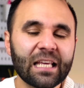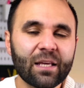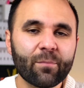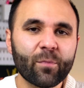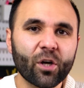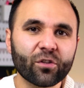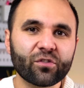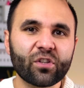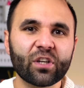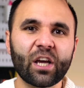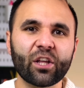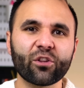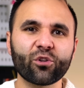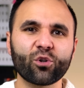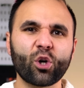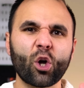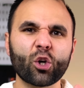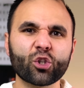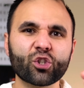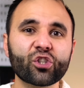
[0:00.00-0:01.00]
email together
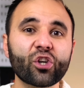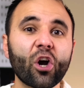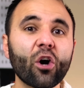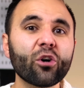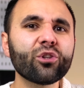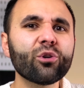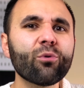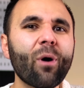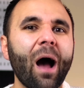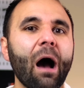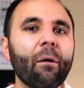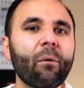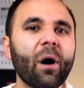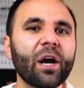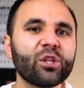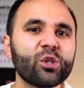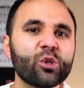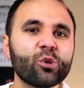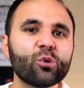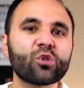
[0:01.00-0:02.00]
and I'll show you how I
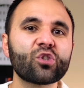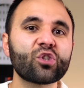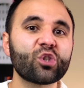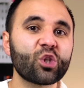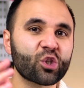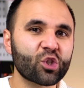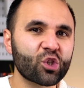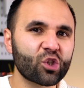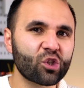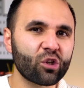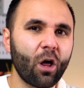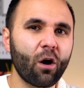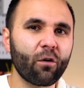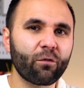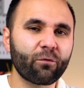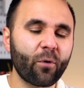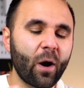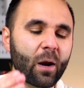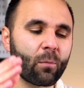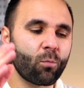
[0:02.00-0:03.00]
use the SLO
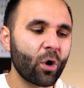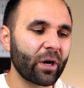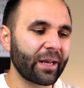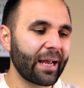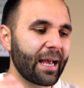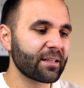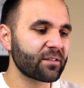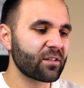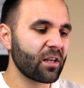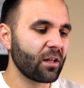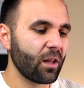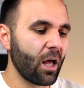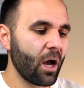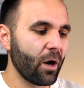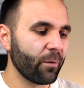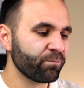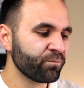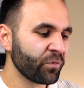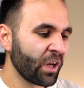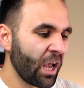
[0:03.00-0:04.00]
framework,
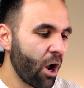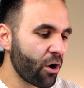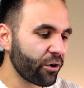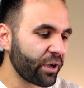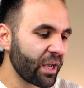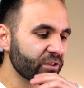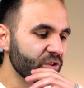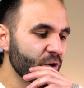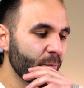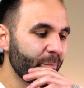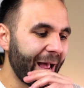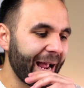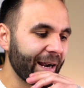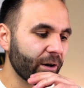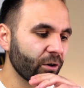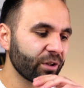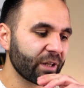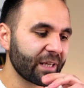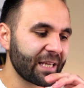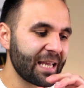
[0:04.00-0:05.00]
SLO. Okay, so back
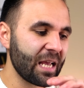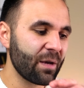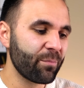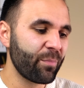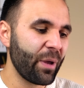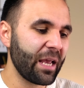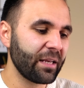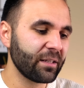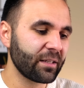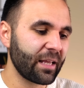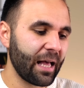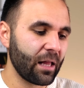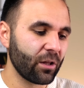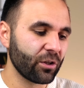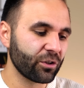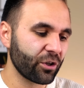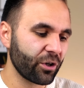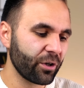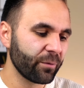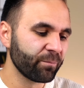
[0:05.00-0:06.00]
on the campaign
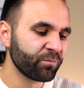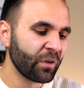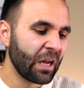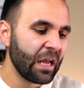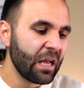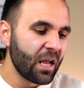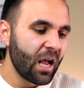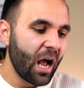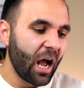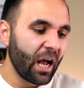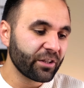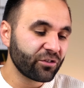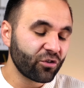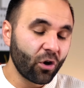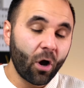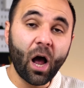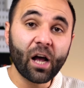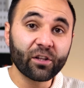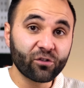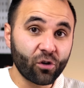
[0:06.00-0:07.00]
calendar, I
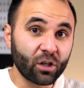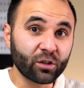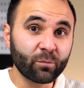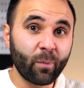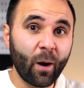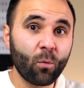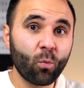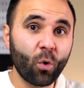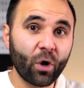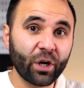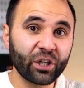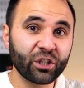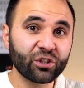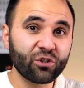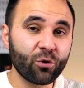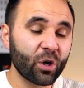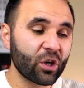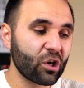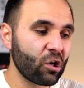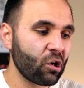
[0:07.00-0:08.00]
talked about we're gonna
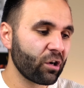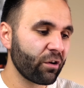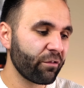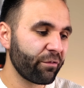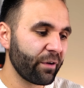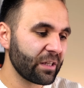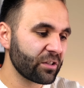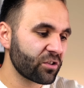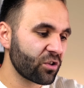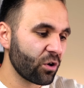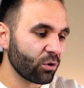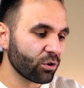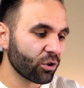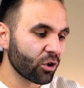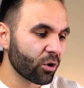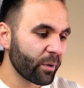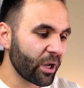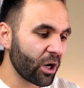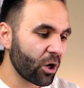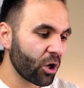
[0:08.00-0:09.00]
do a current event. So a
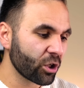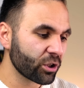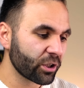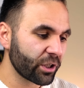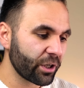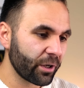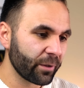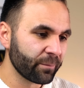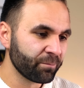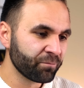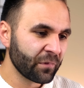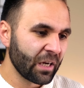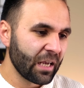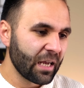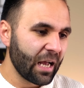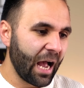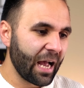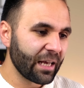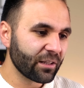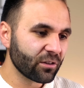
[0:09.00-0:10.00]
little bit earlier,
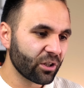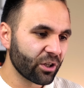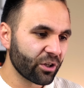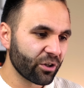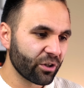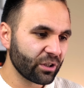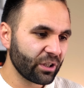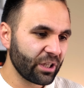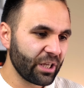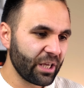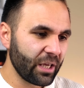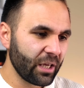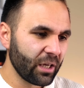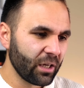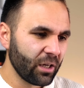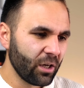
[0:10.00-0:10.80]
I literally